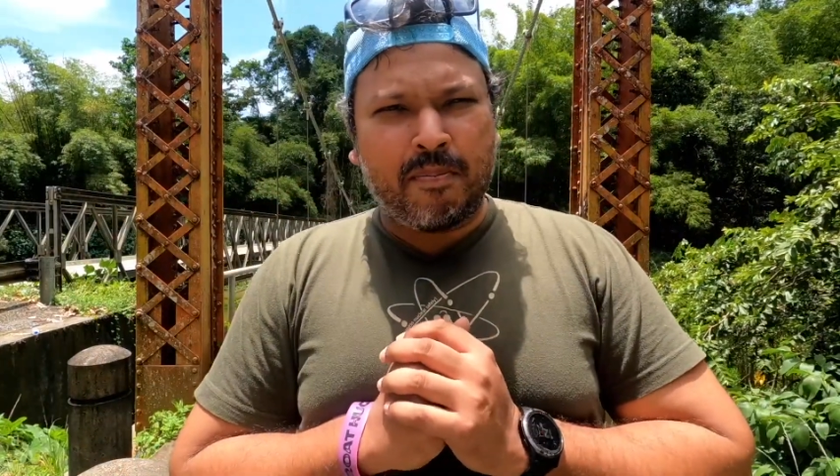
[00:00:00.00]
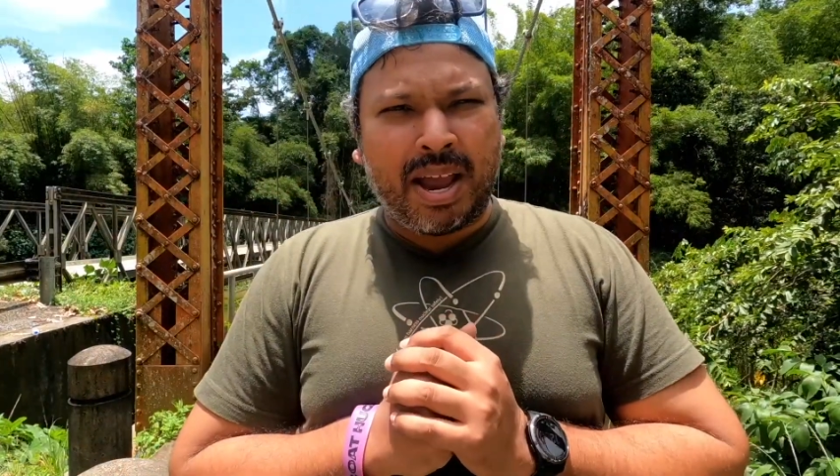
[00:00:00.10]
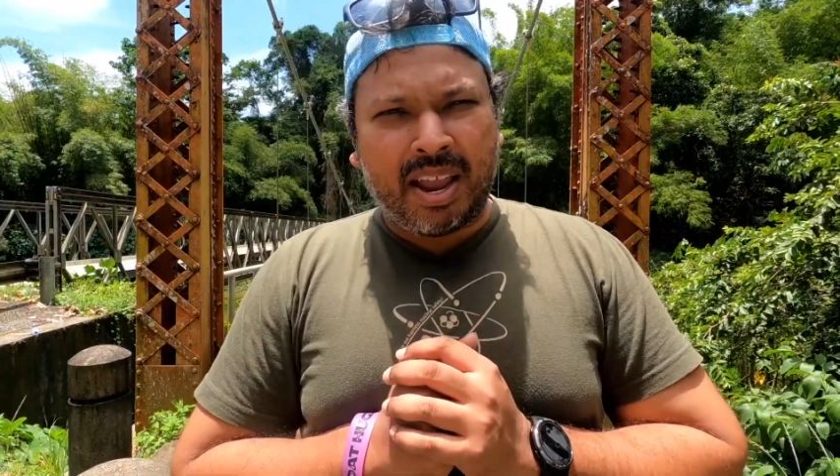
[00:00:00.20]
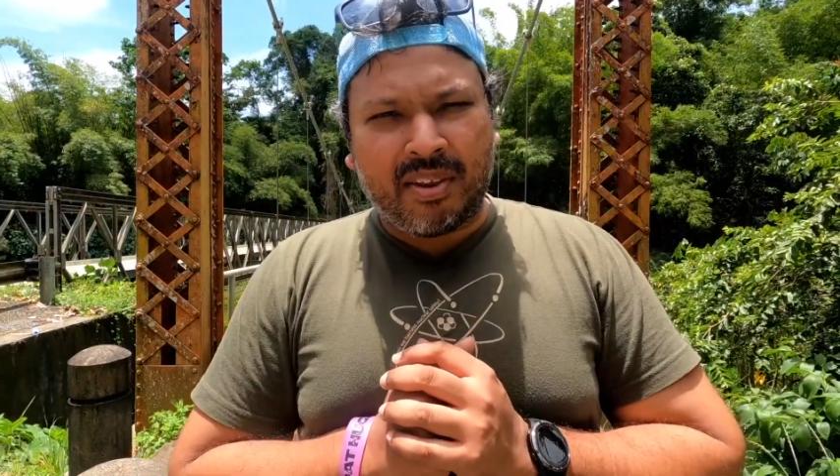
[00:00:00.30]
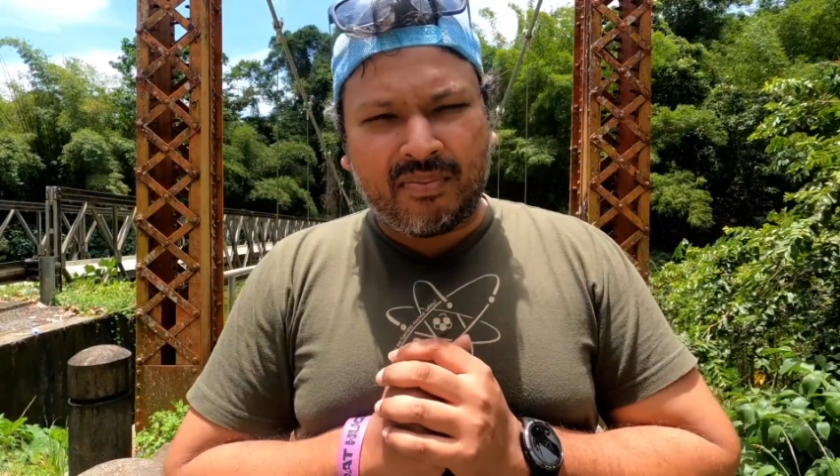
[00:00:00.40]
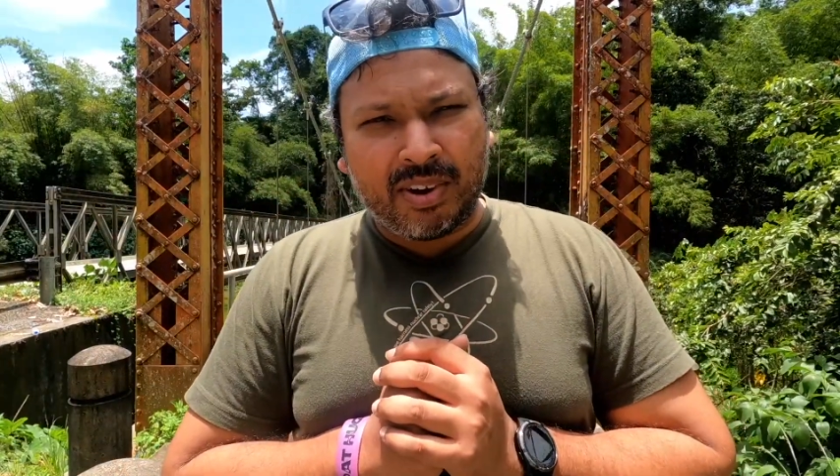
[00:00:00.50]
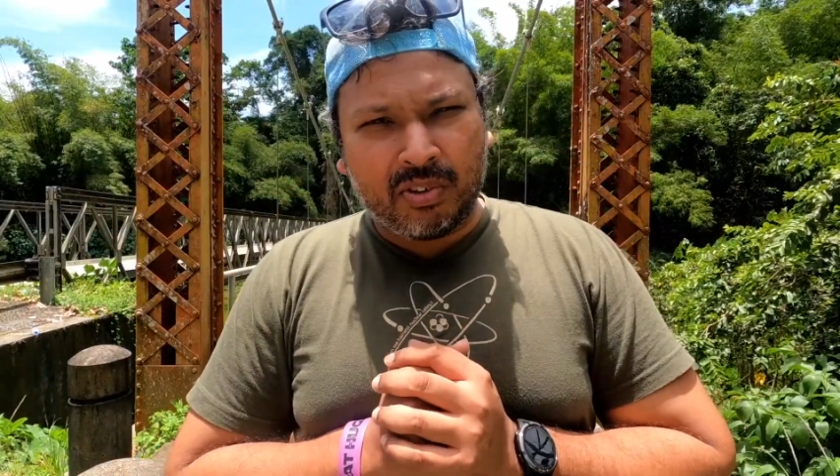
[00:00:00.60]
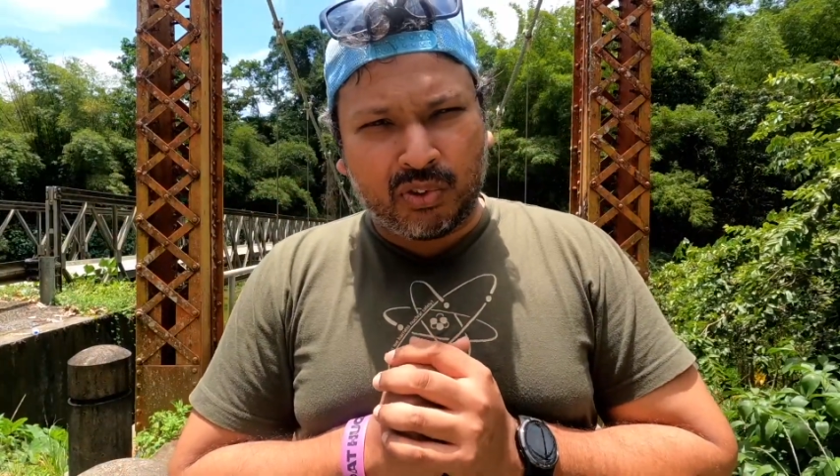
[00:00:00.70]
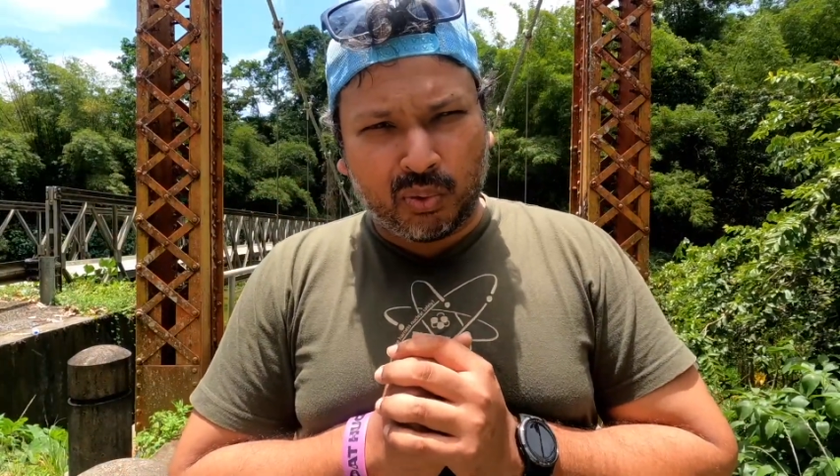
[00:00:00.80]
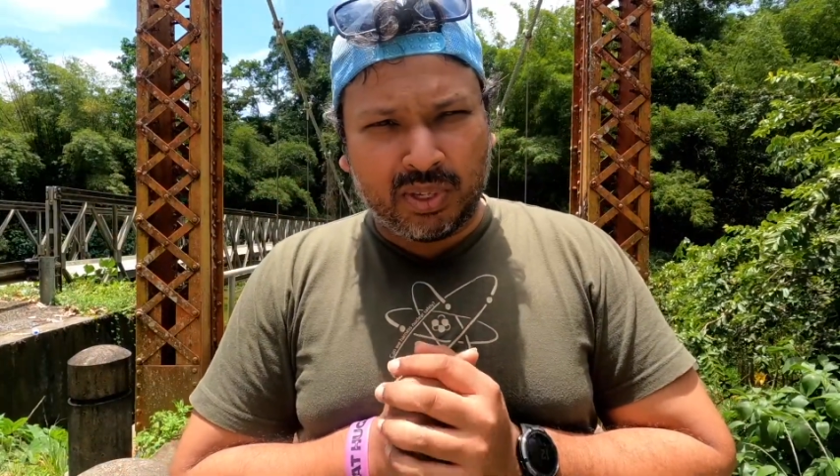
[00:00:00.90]
by fellow
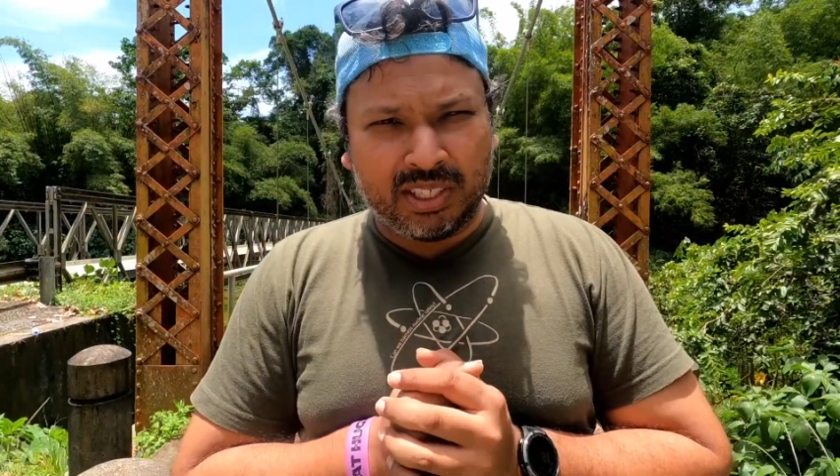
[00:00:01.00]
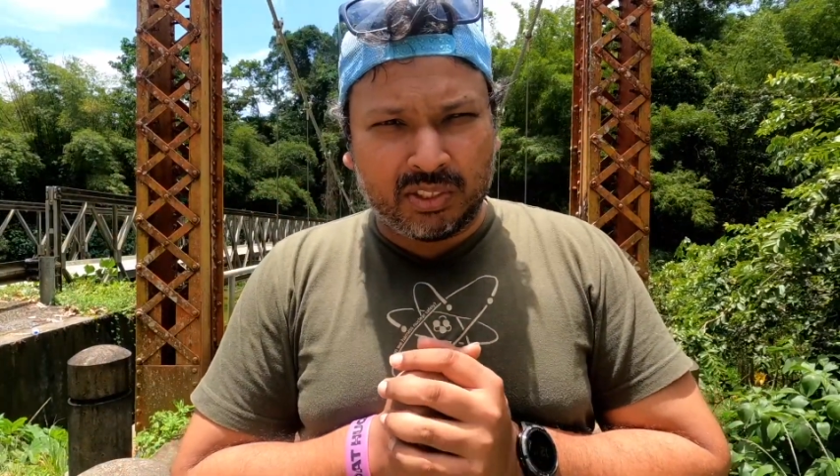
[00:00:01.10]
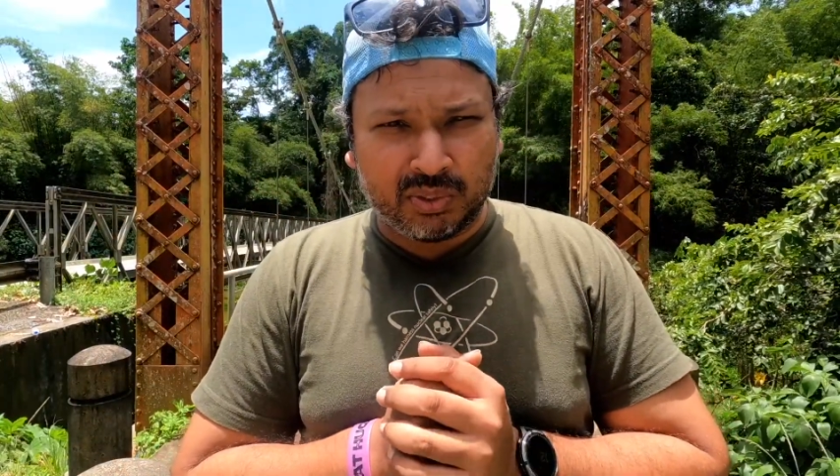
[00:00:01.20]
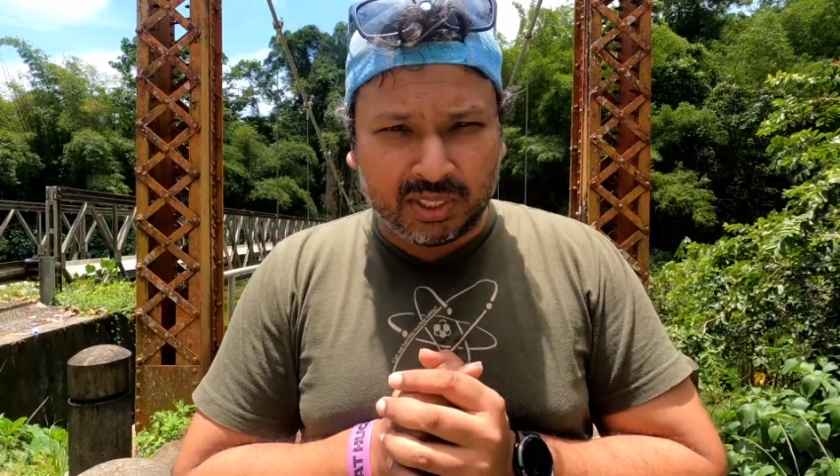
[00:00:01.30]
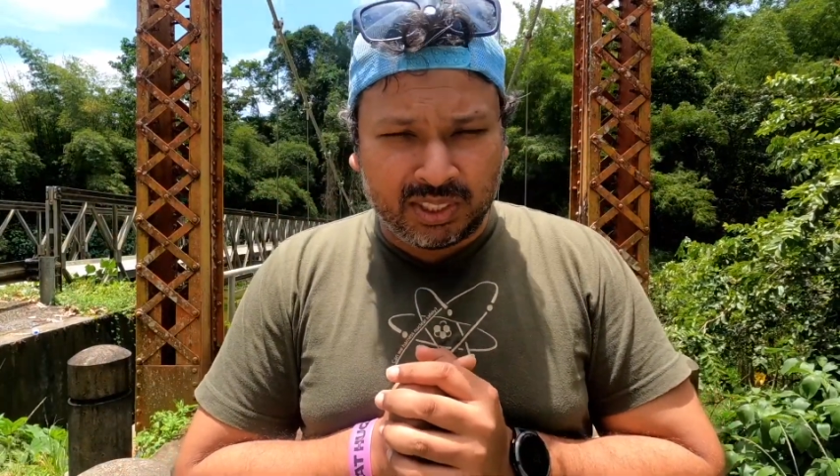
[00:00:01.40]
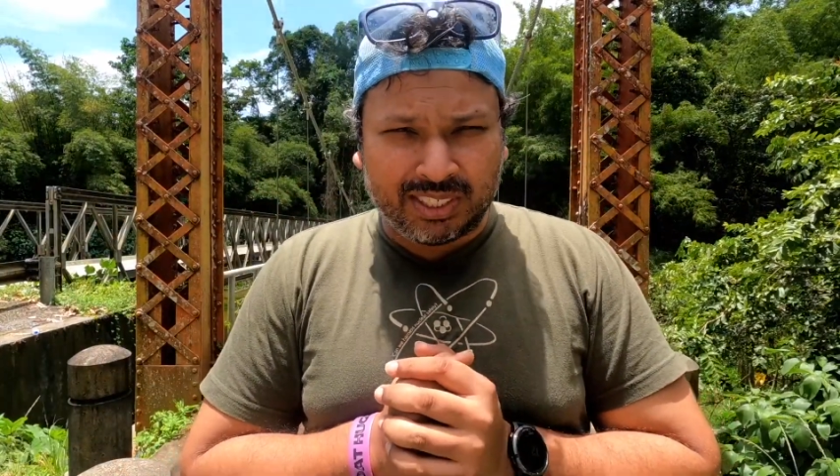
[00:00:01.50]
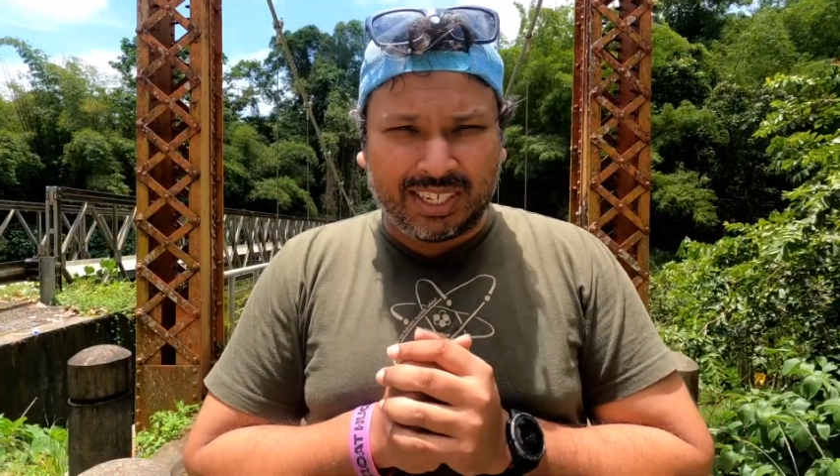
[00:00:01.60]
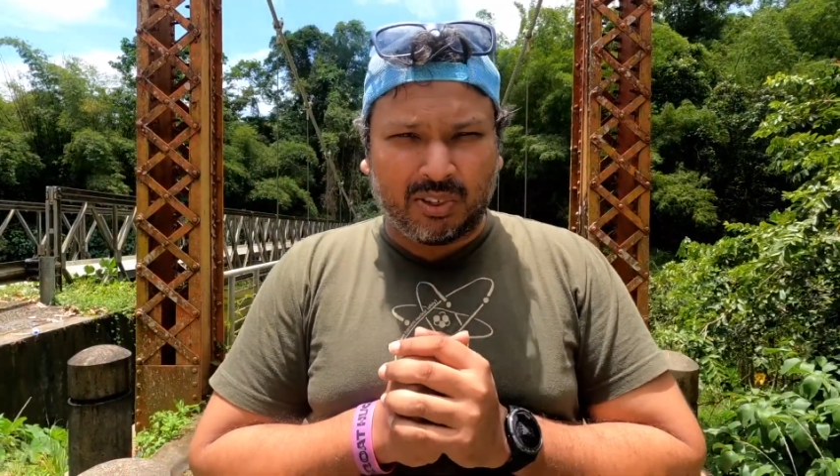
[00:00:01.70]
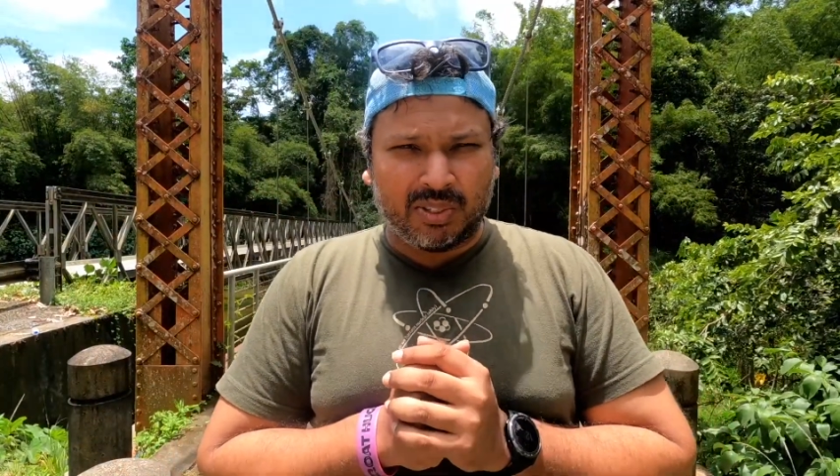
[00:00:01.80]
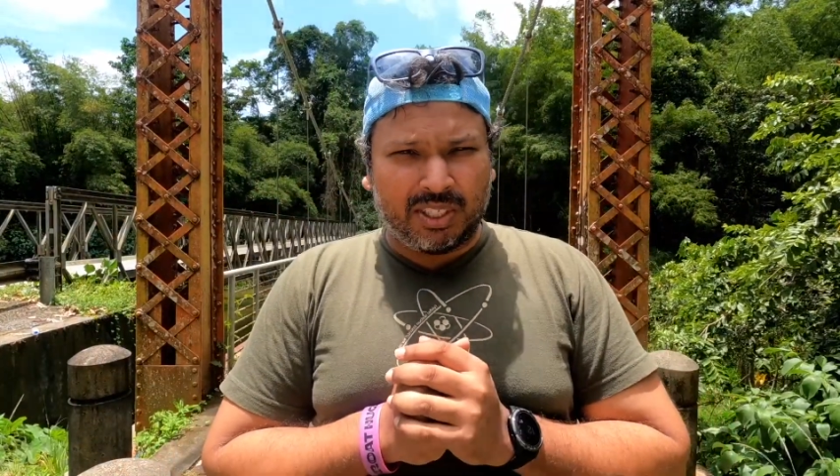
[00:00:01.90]
drone enthusiasts
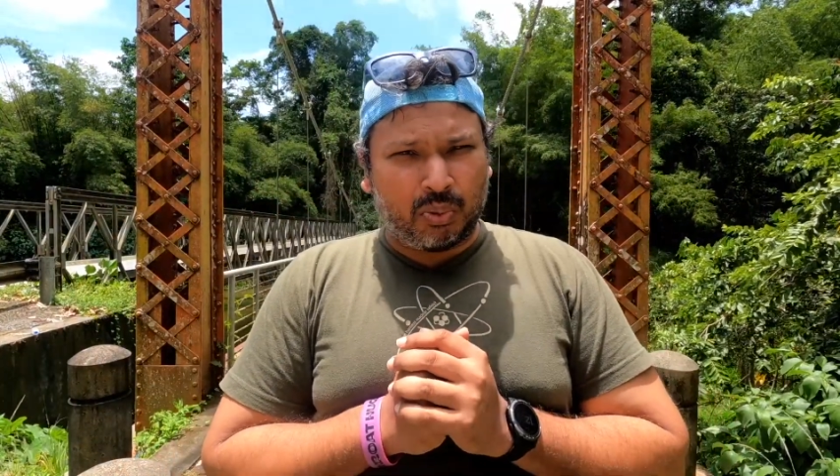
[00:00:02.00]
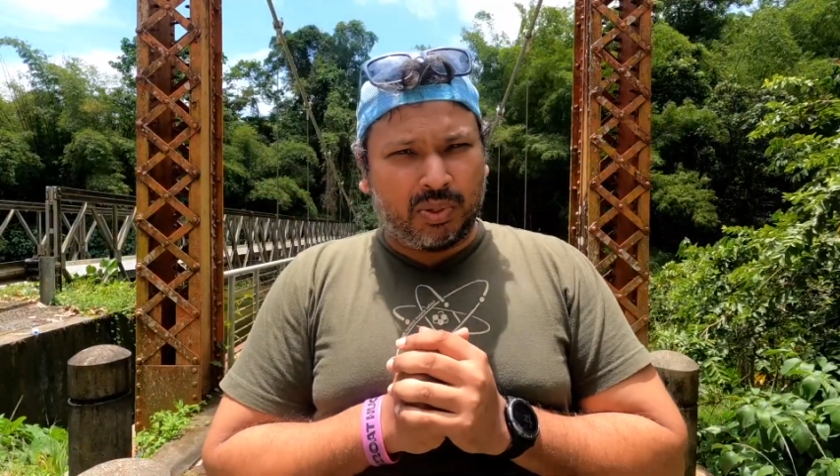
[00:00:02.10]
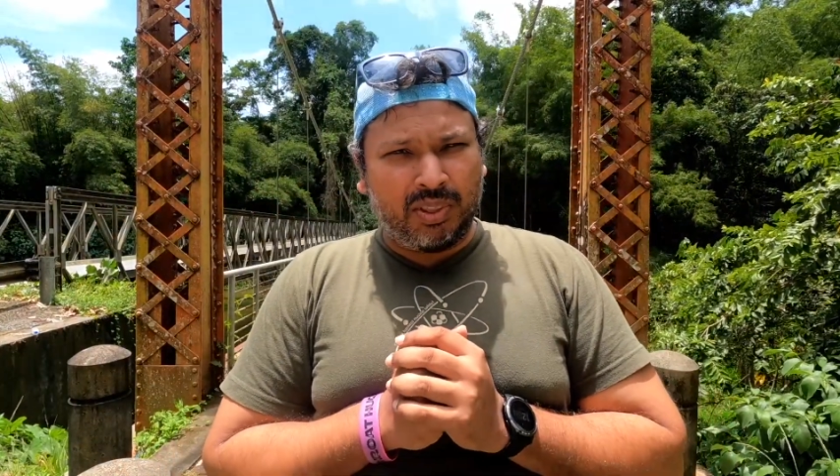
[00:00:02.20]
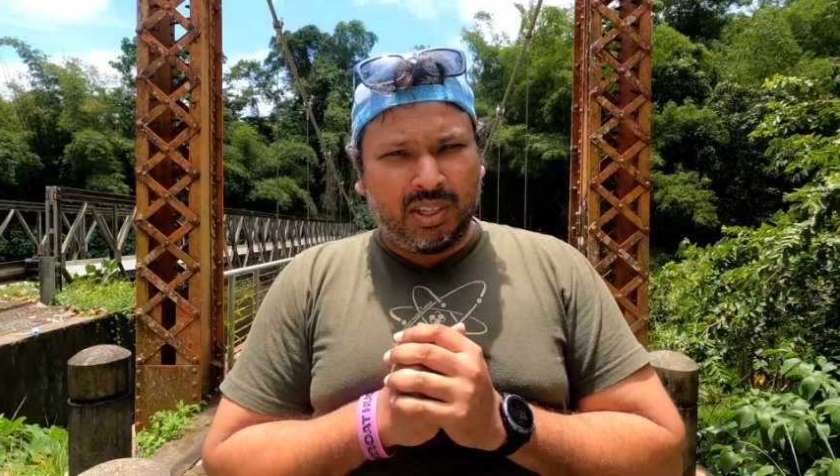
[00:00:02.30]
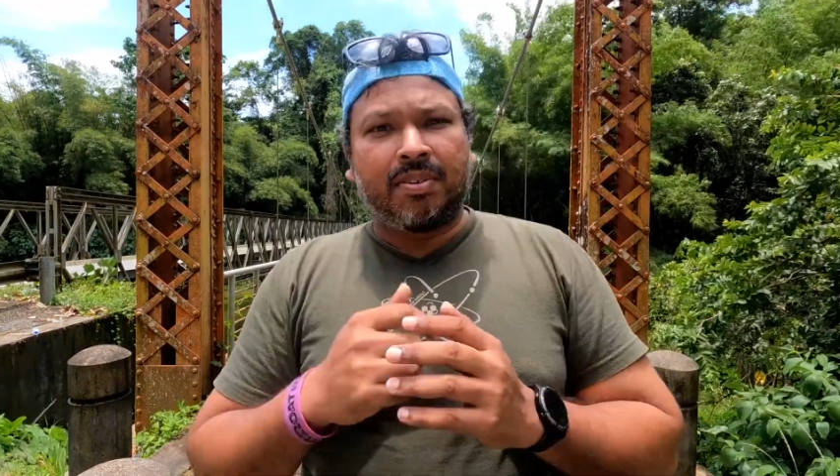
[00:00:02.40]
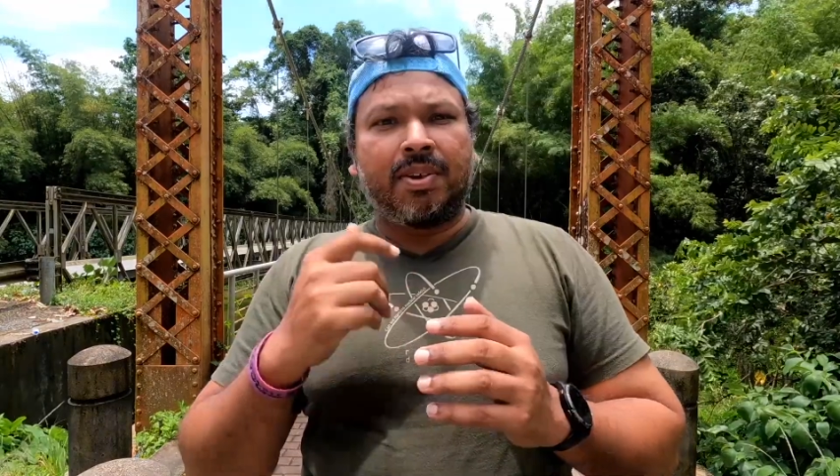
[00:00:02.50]
on this one.